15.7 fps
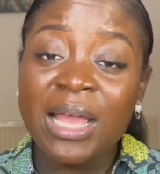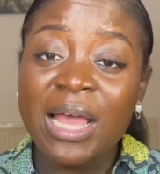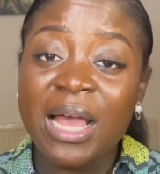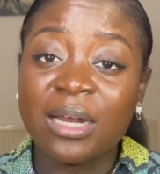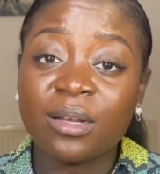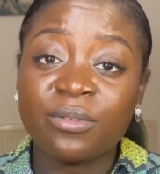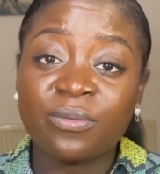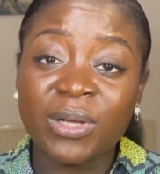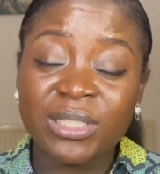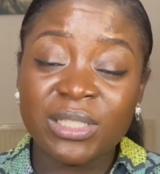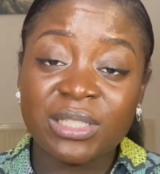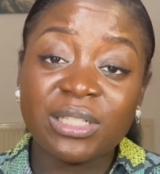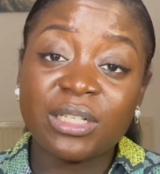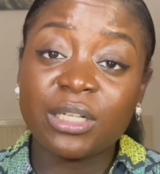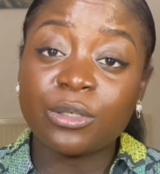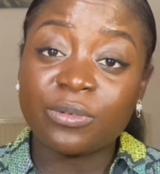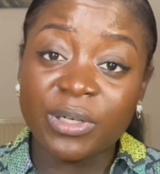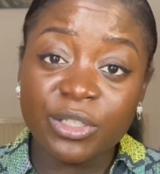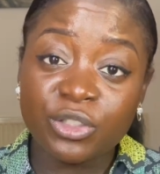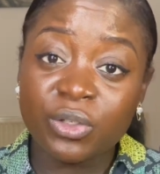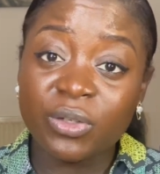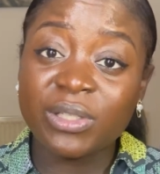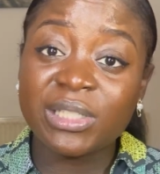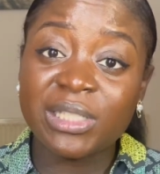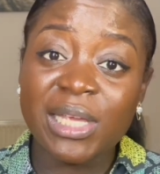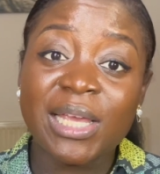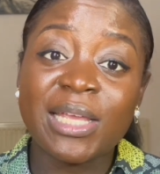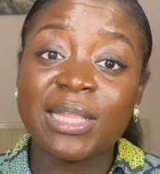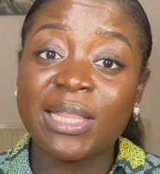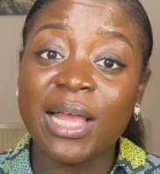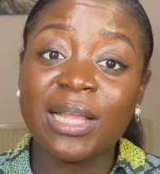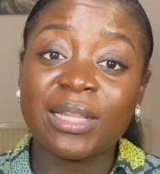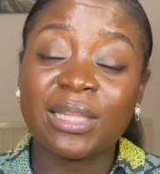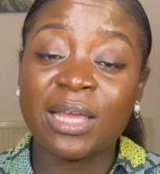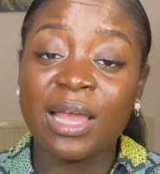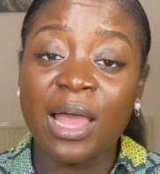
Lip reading: an advance declaration saying that they're